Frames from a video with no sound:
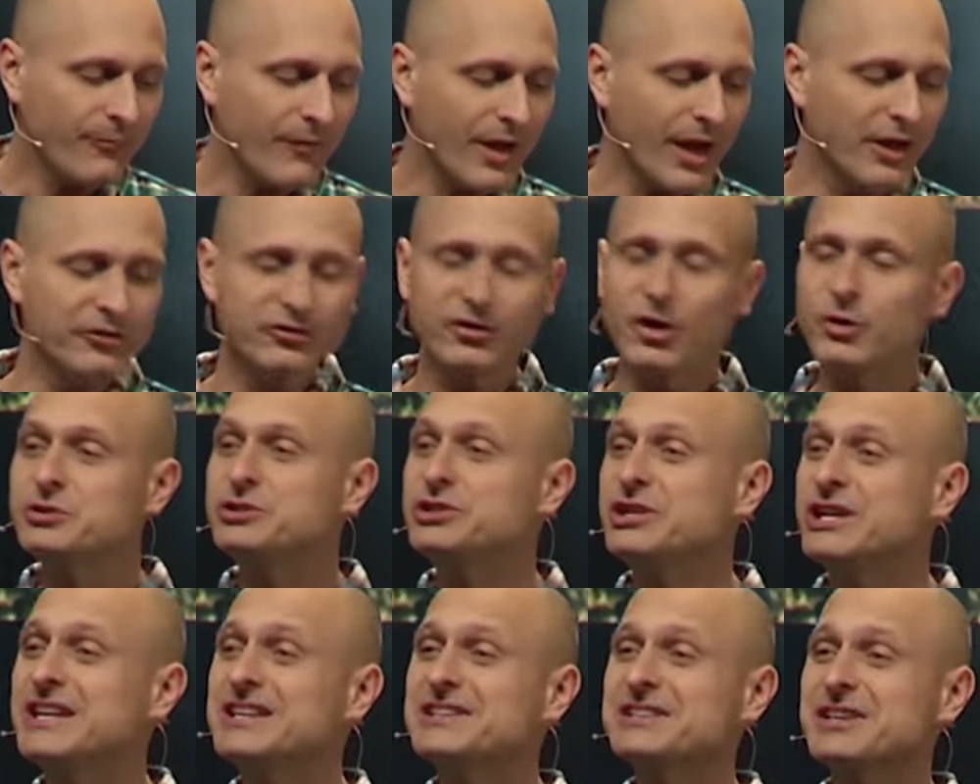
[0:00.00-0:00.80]
And so
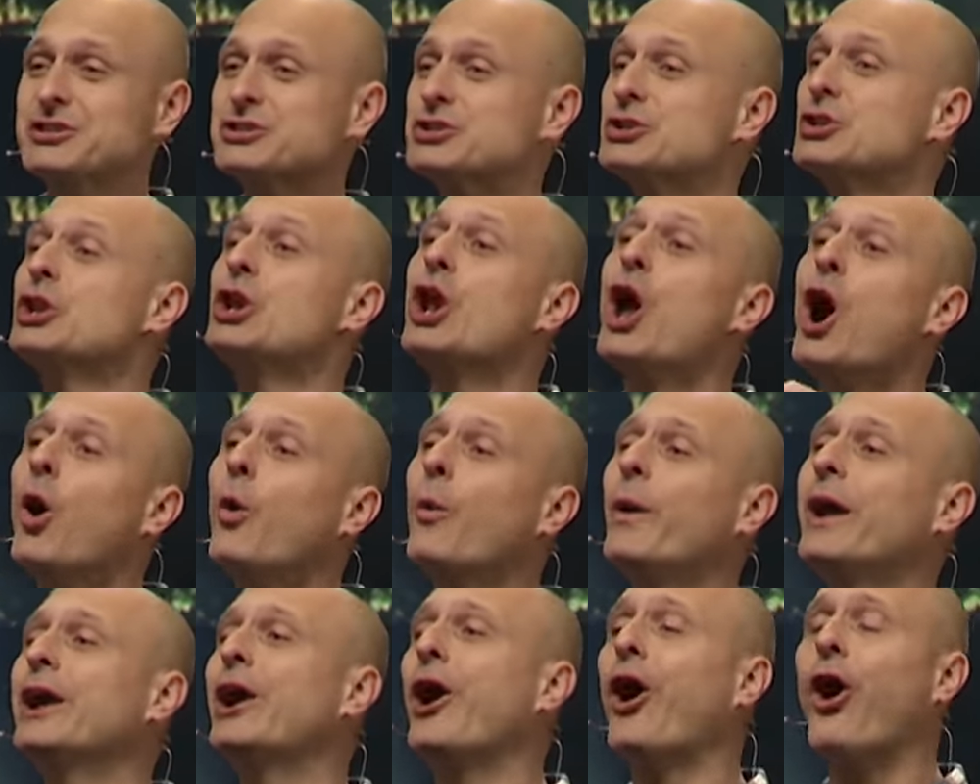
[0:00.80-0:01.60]
Jesus,
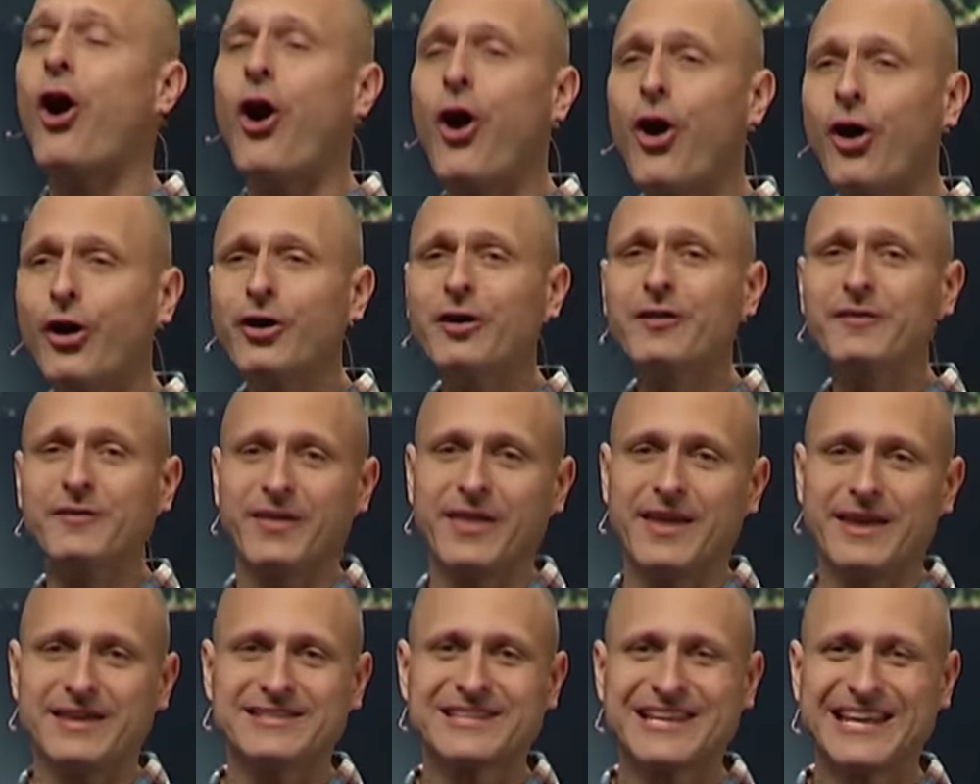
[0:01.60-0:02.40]
knowing all of
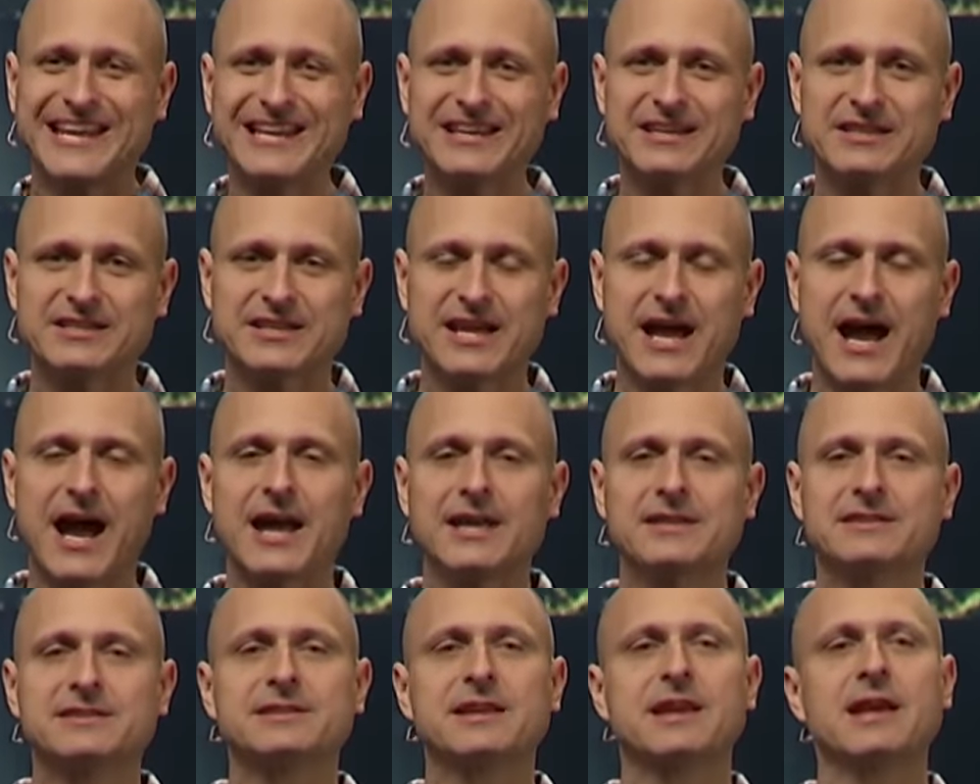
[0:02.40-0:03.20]
this, he
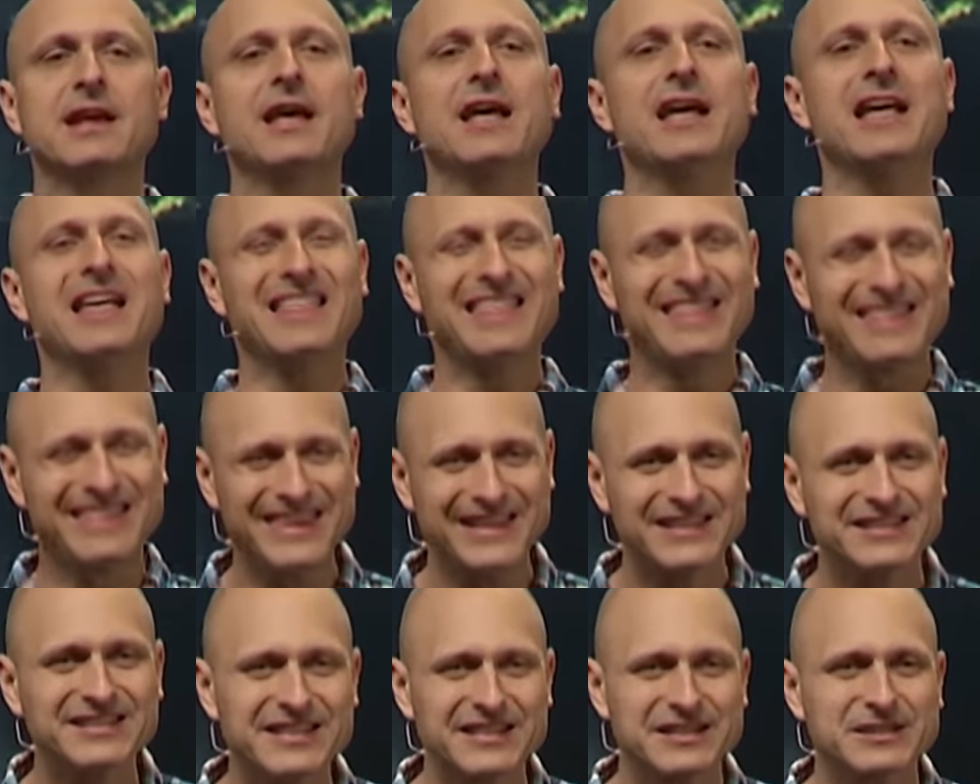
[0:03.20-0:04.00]
decides,
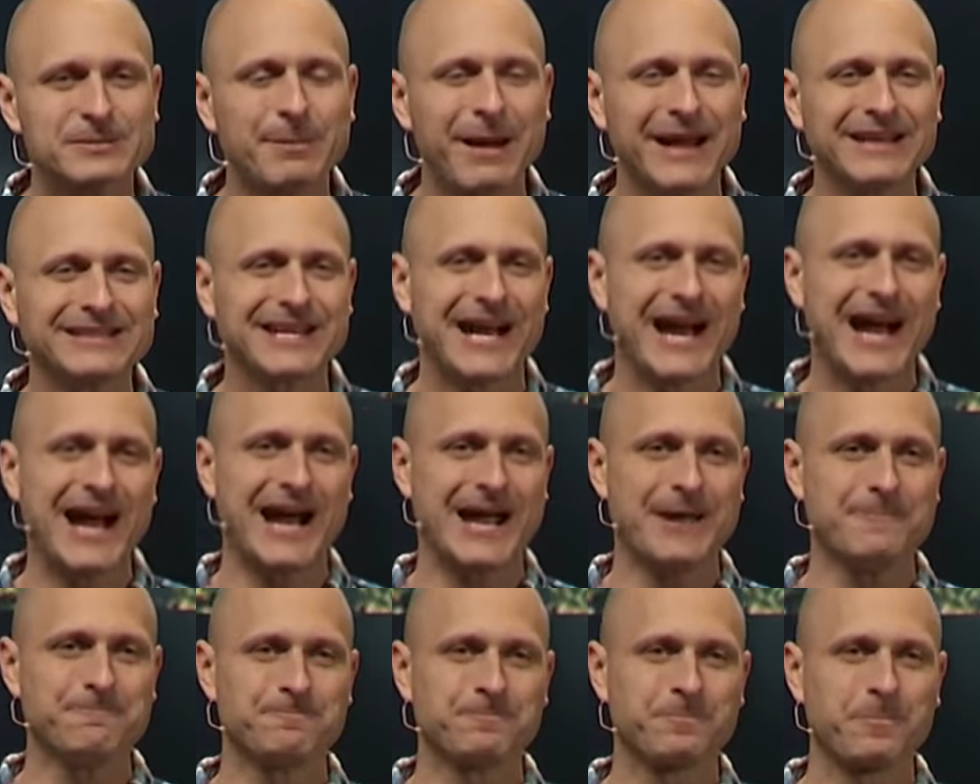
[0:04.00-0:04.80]
this is my
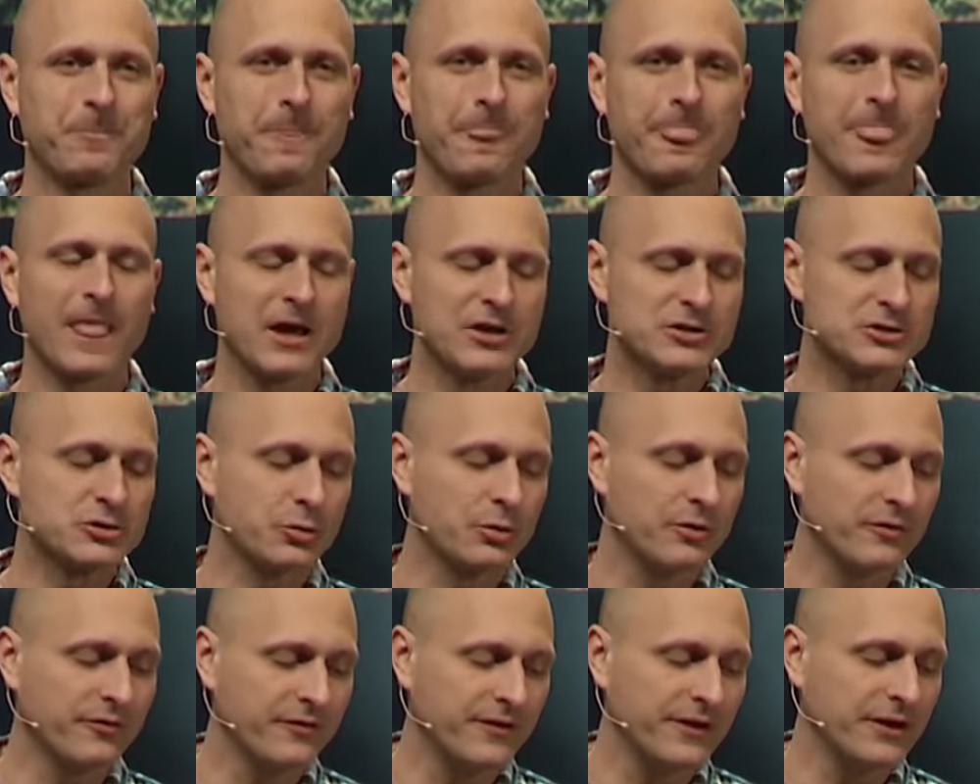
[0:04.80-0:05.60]
time to
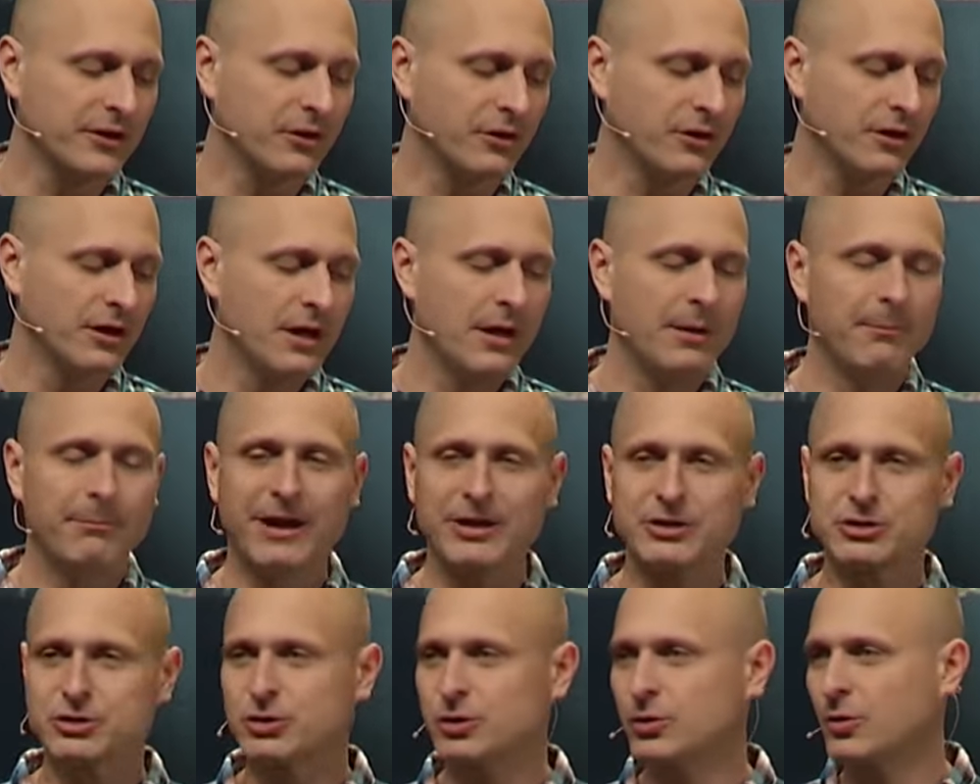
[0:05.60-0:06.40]
reveal my
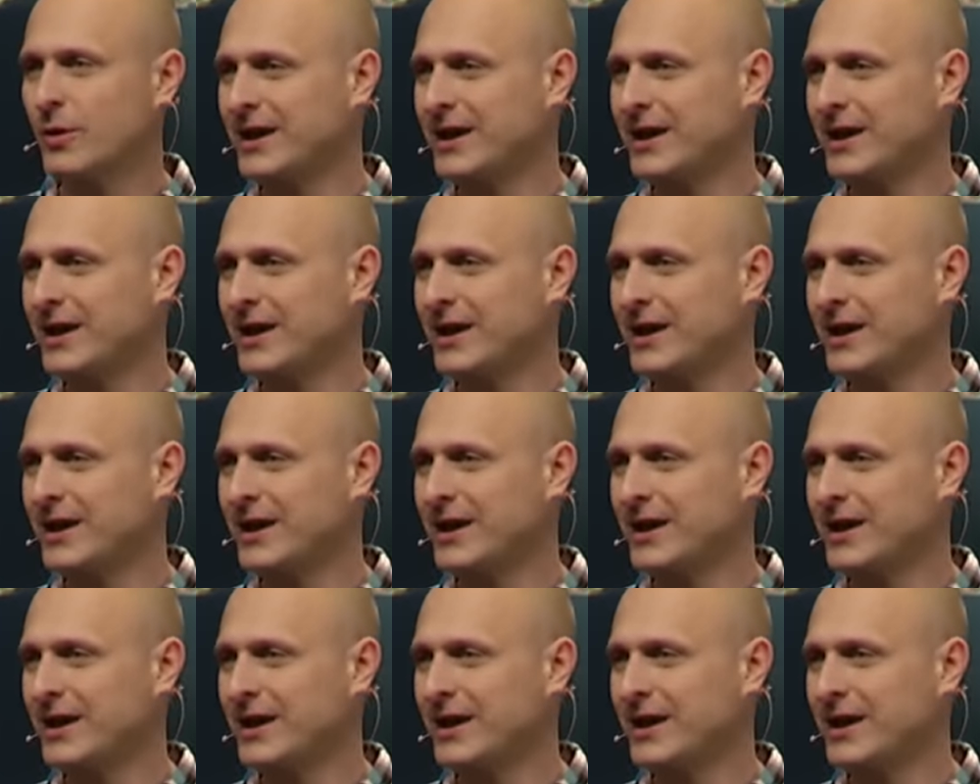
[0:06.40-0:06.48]
true